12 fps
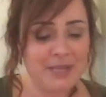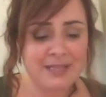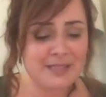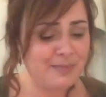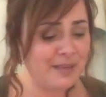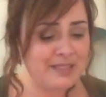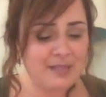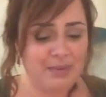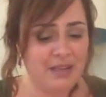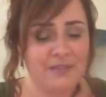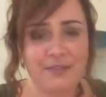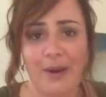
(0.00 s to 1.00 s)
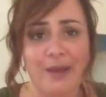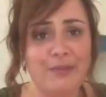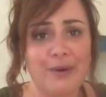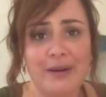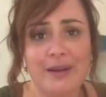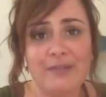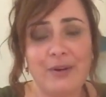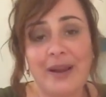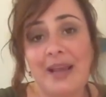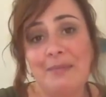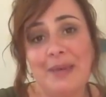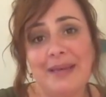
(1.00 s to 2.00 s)
mean it's meant to be forever and ever,
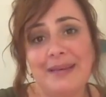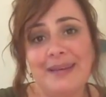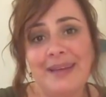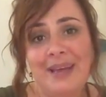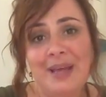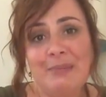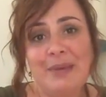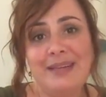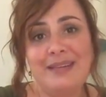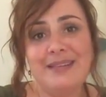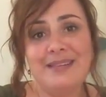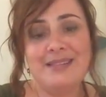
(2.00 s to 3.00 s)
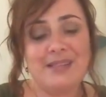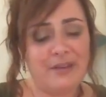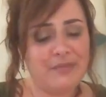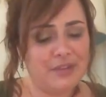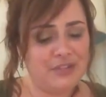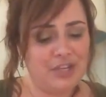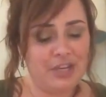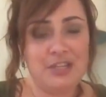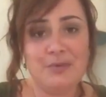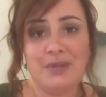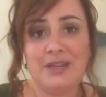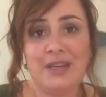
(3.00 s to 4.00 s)
amen, but it is of a
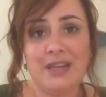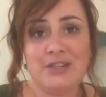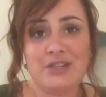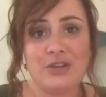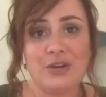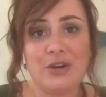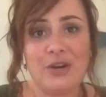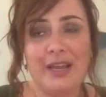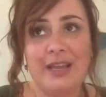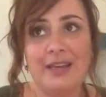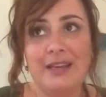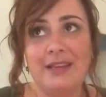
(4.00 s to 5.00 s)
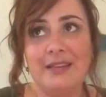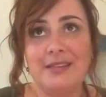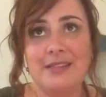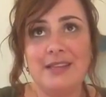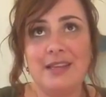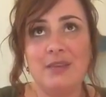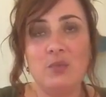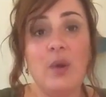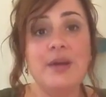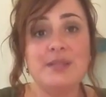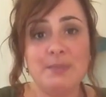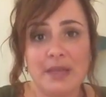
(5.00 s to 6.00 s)
genuine nature. It
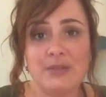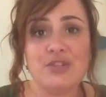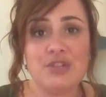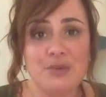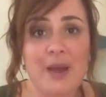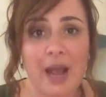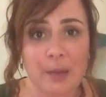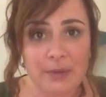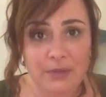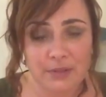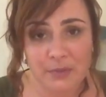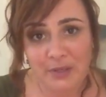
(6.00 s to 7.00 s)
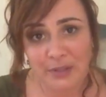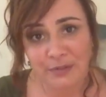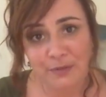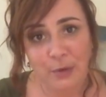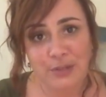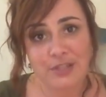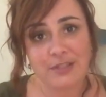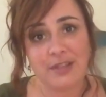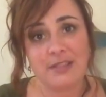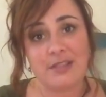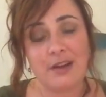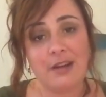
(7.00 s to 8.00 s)
was meant to happen. The Wheel of Fortune
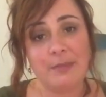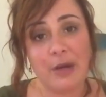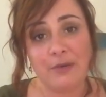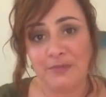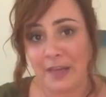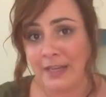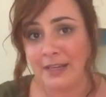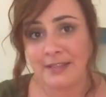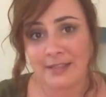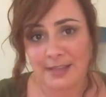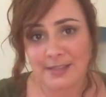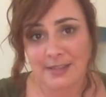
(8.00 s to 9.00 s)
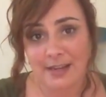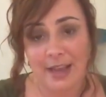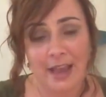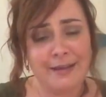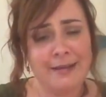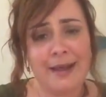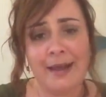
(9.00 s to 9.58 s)
does talk about fate and destiny, and